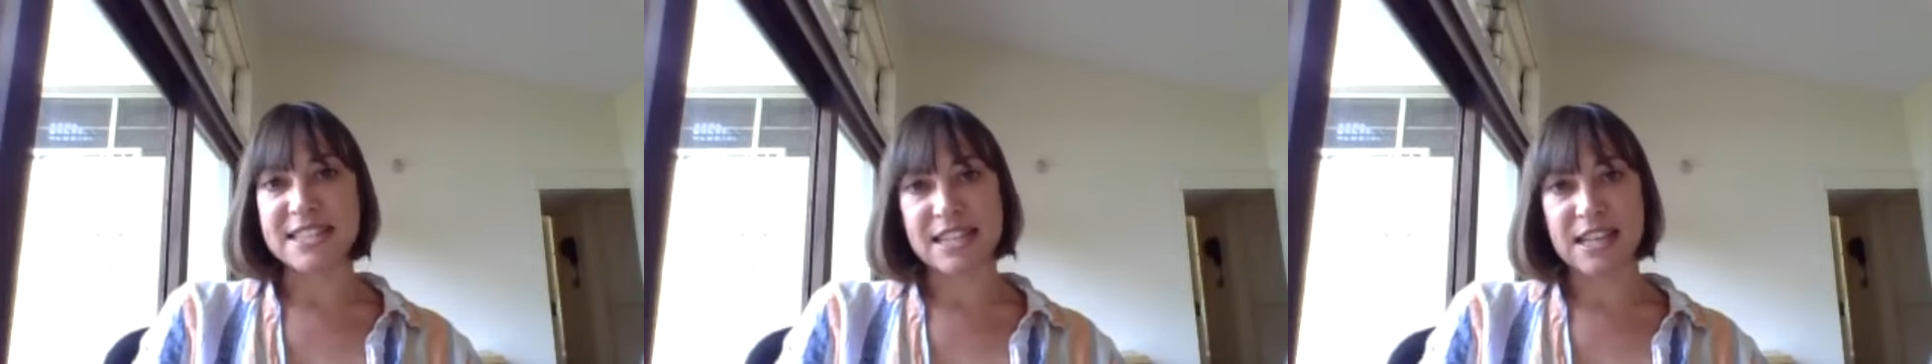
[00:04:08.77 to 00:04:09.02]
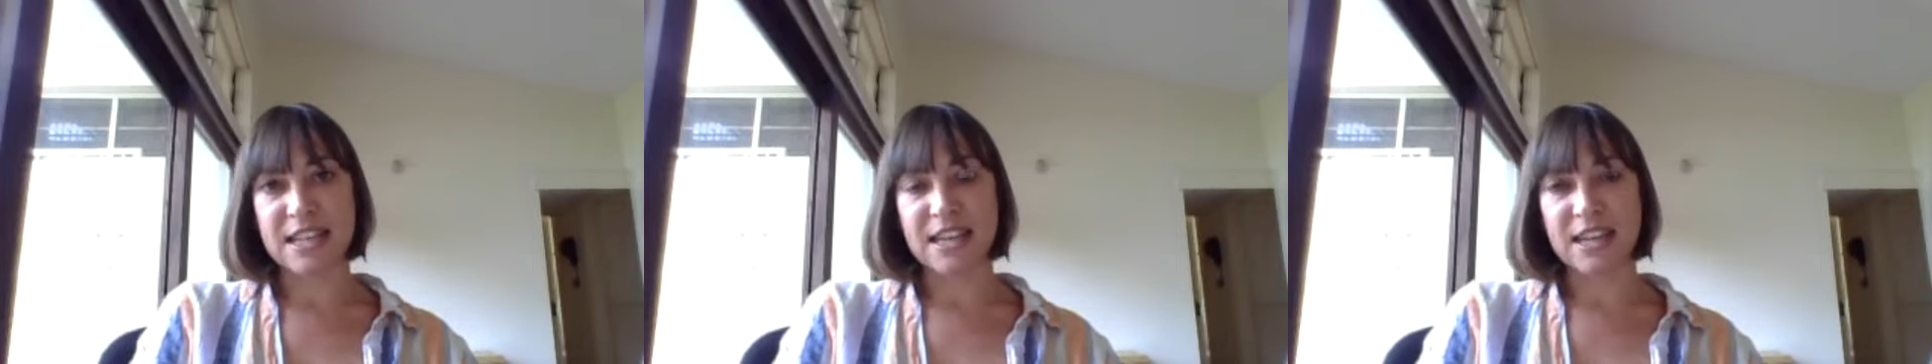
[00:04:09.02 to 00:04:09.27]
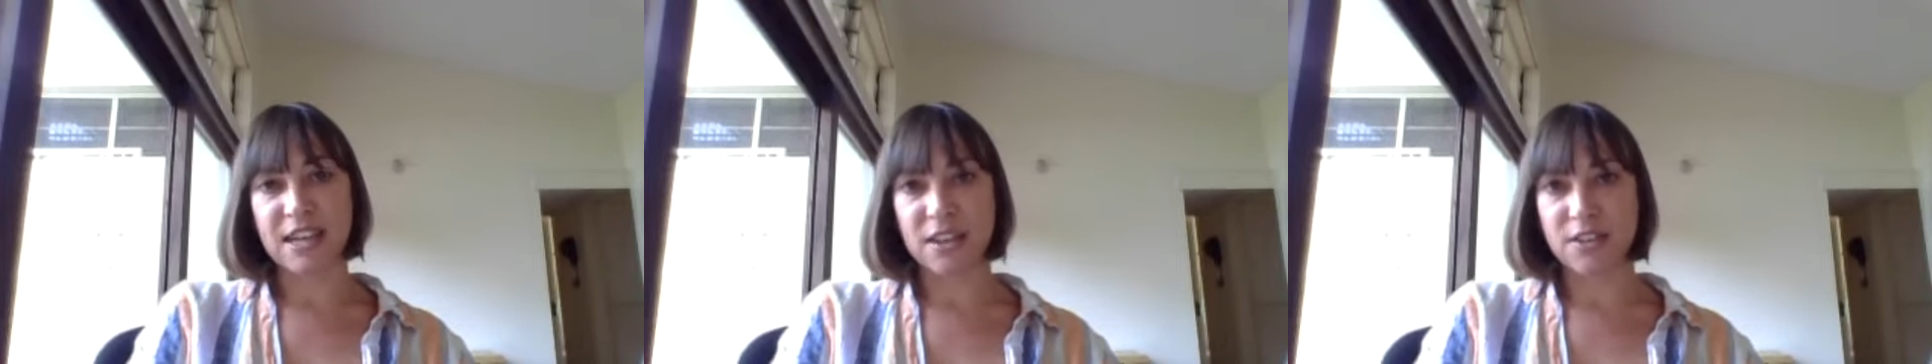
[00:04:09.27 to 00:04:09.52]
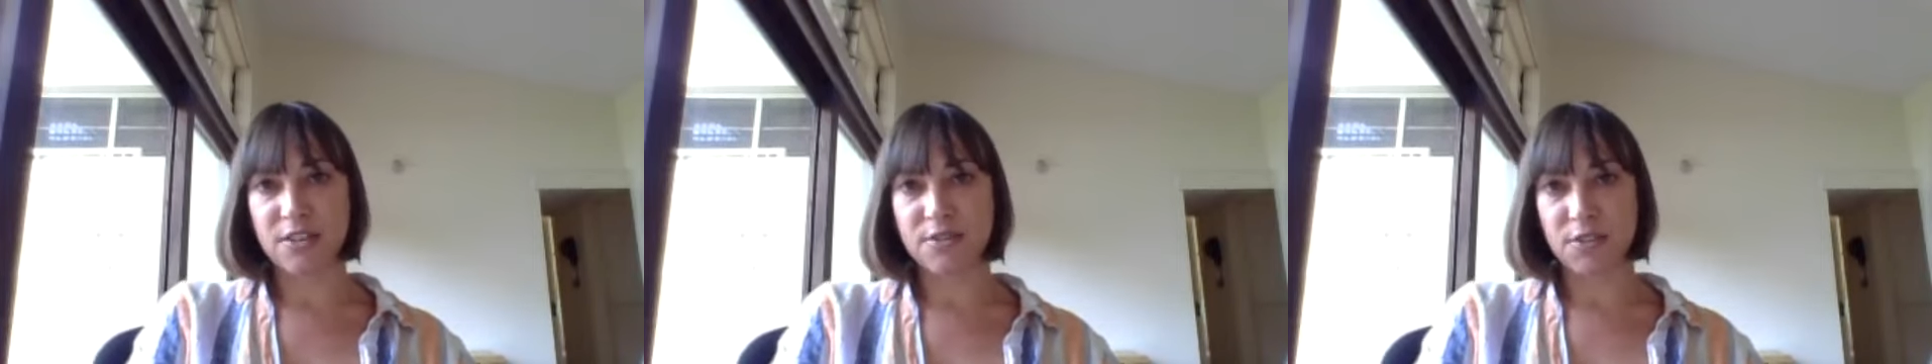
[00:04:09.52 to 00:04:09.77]
seeking
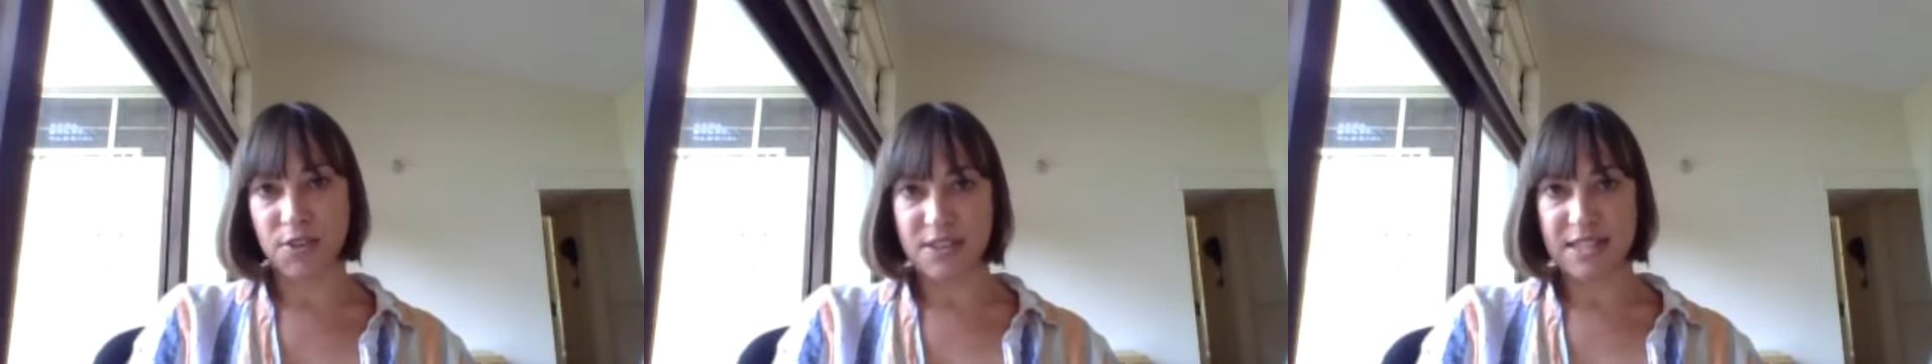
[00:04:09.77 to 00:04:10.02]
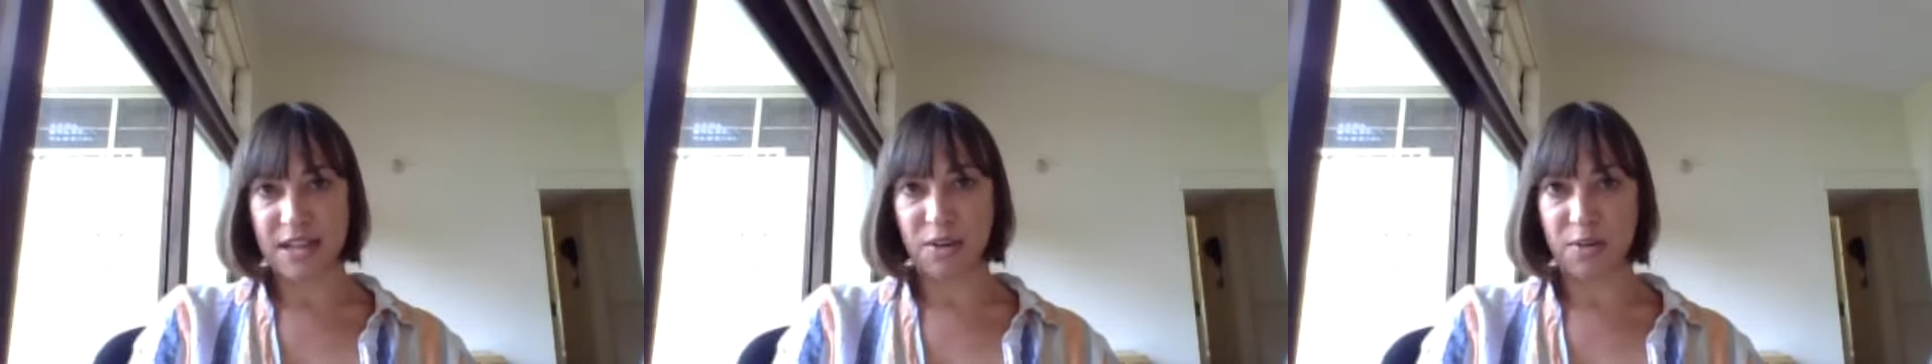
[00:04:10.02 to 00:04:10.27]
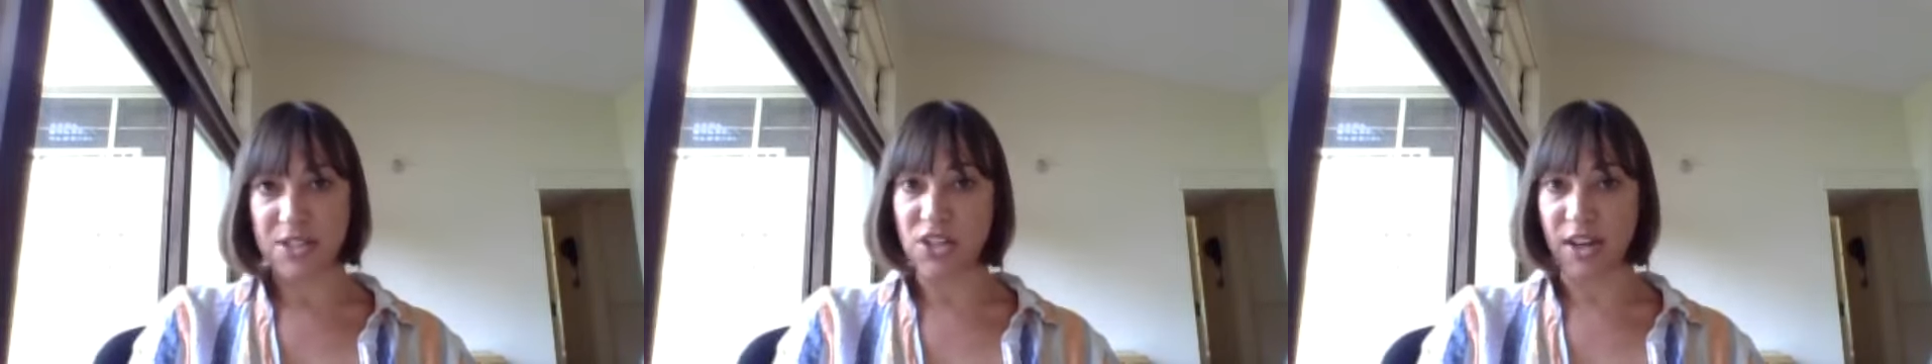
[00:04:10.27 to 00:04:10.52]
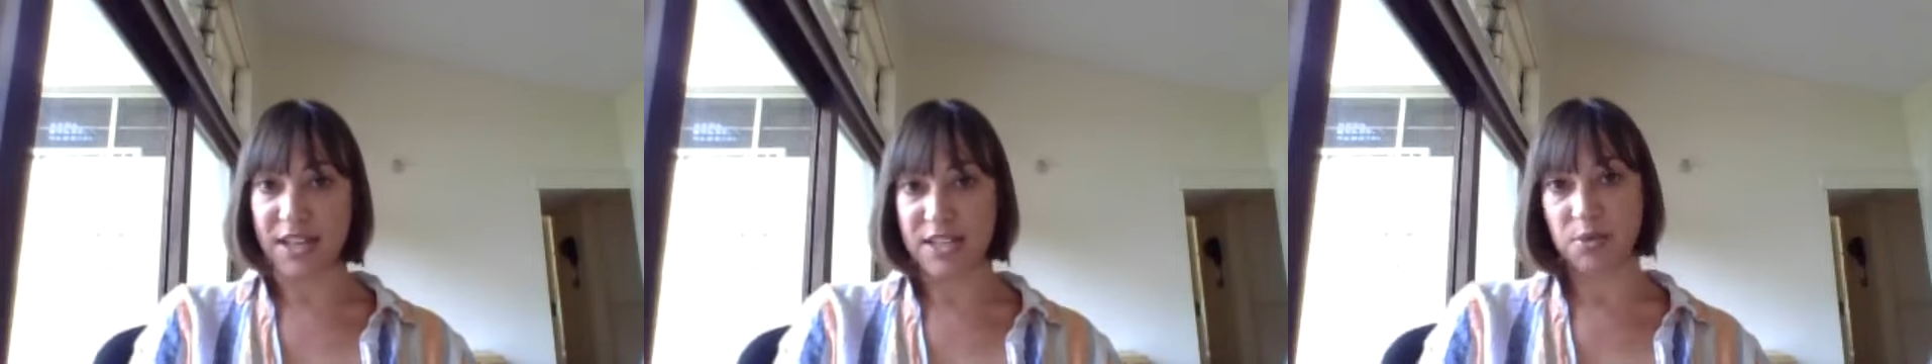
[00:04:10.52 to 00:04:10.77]
the foods that we're
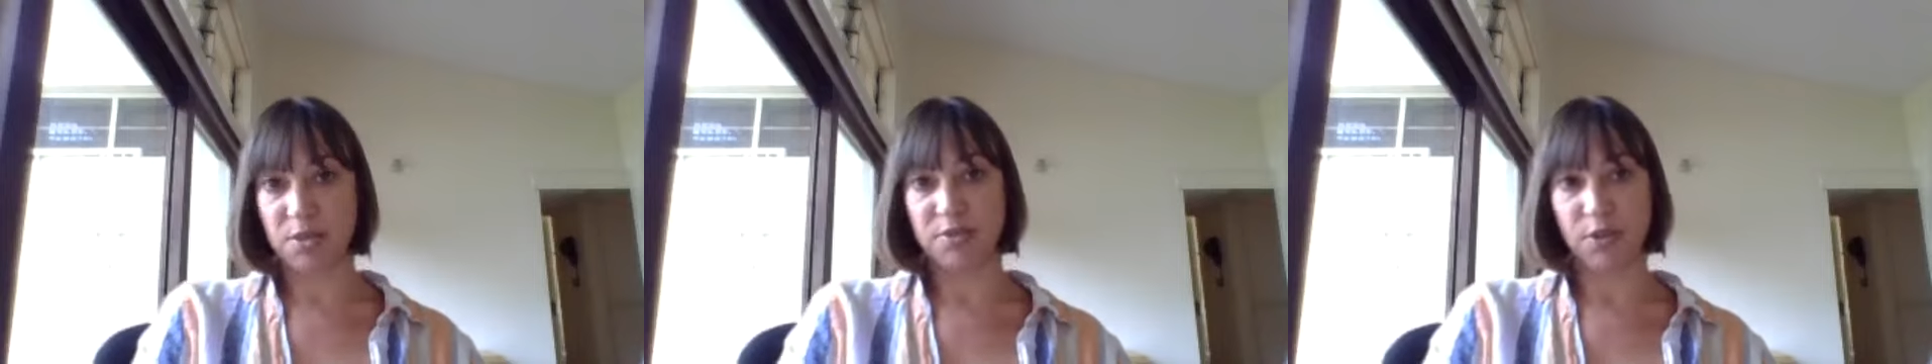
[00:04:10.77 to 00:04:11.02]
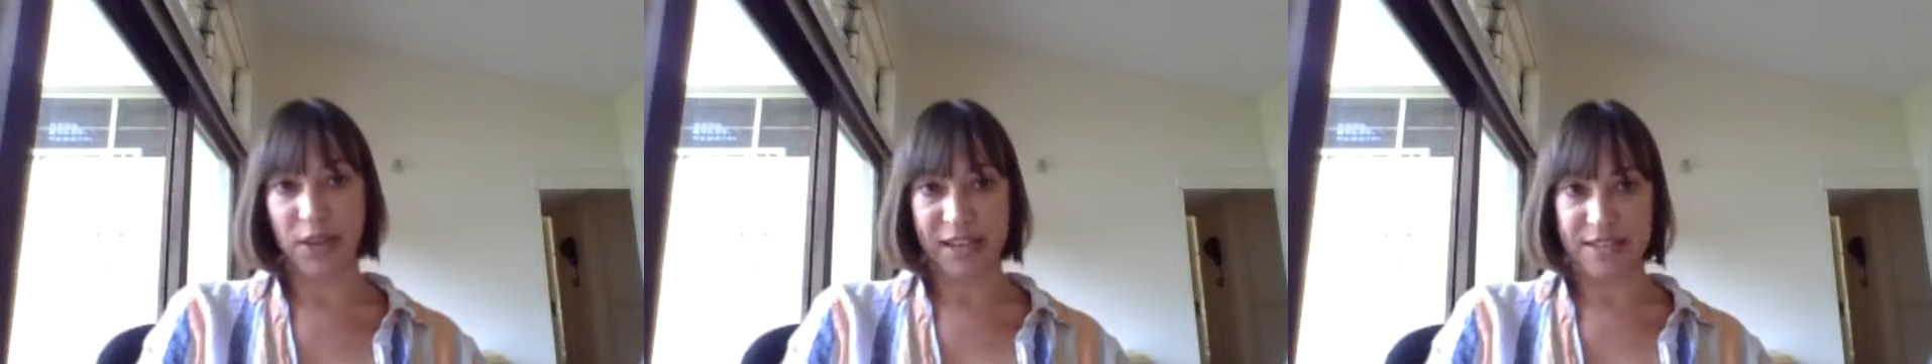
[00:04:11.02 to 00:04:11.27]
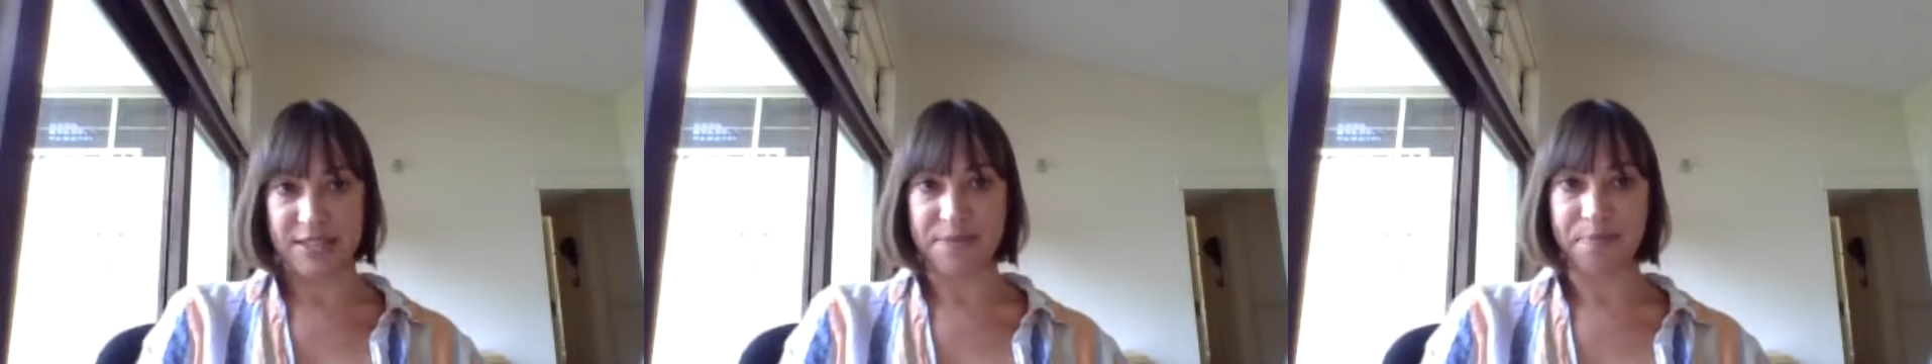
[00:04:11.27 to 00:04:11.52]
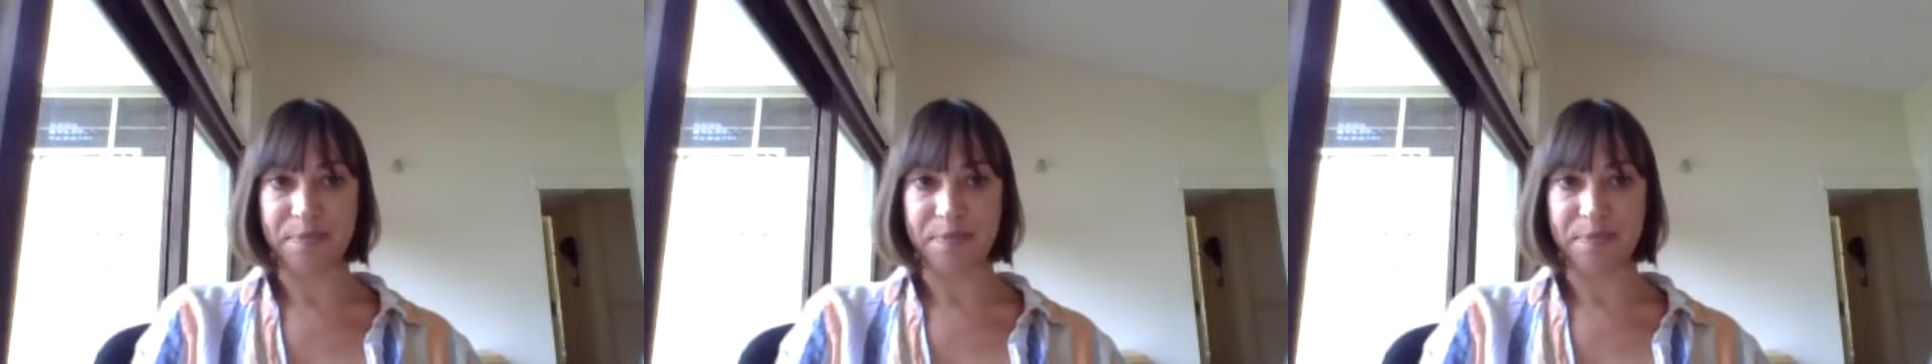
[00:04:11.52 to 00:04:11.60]
trying to avoid.